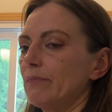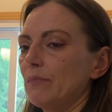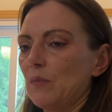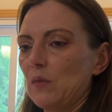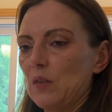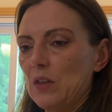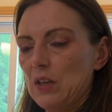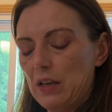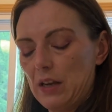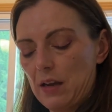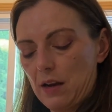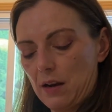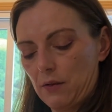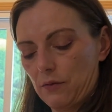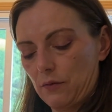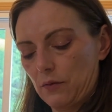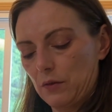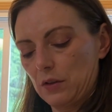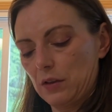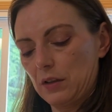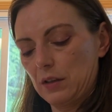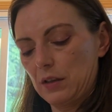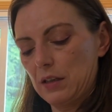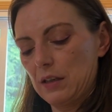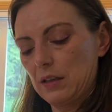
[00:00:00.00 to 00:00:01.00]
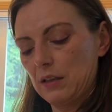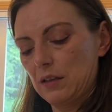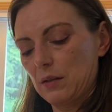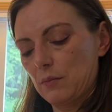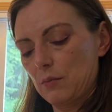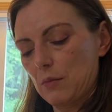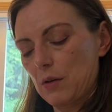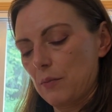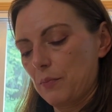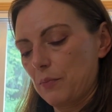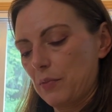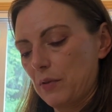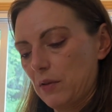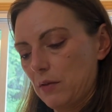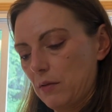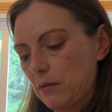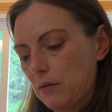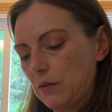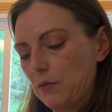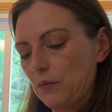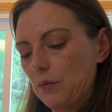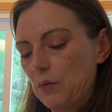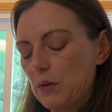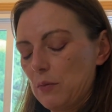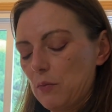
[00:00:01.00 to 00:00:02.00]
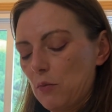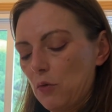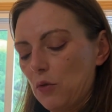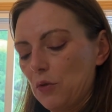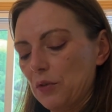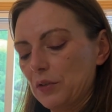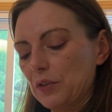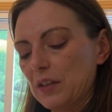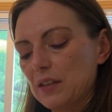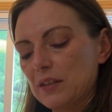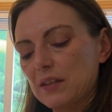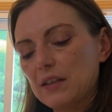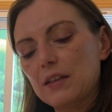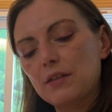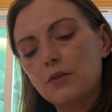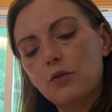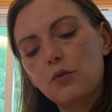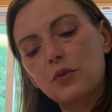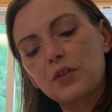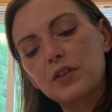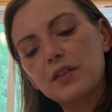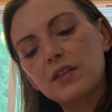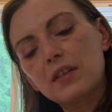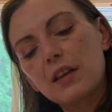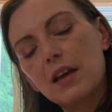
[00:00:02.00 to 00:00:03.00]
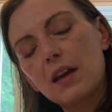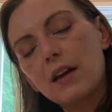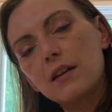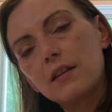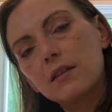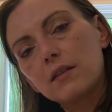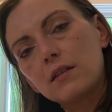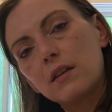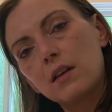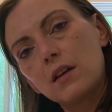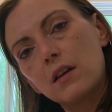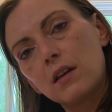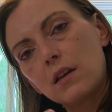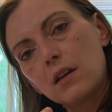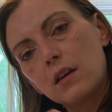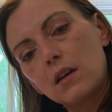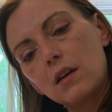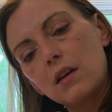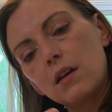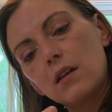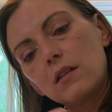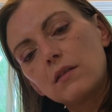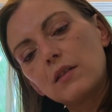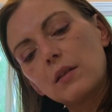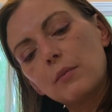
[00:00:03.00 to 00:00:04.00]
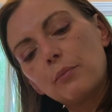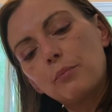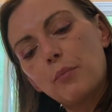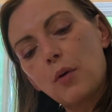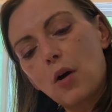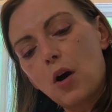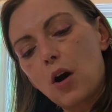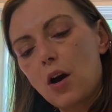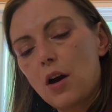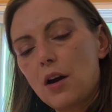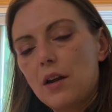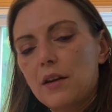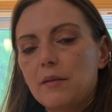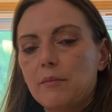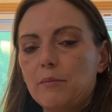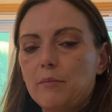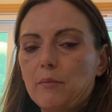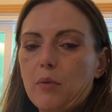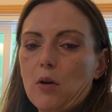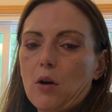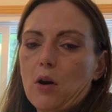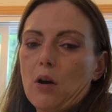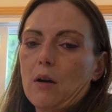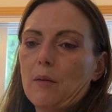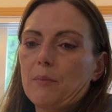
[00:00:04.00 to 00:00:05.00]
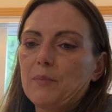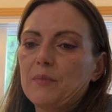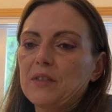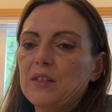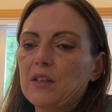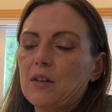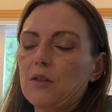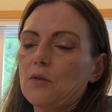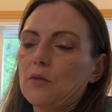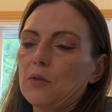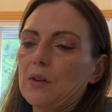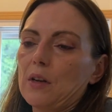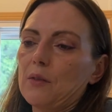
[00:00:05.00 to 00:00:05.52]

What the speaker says: You can't really heat them up and remold because I noticed that the bottom pops out.